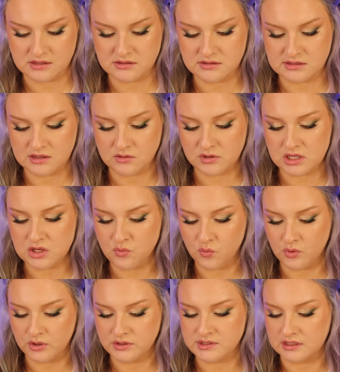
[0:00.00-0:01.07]
Silky
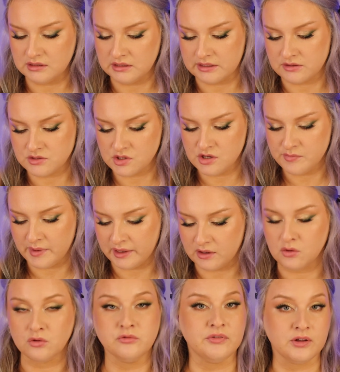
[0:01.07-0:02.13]
Woods Elixir by
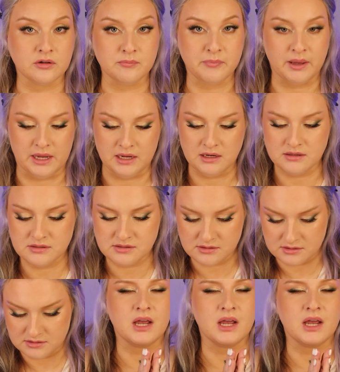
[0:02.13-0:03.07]
Goldfield and Banks.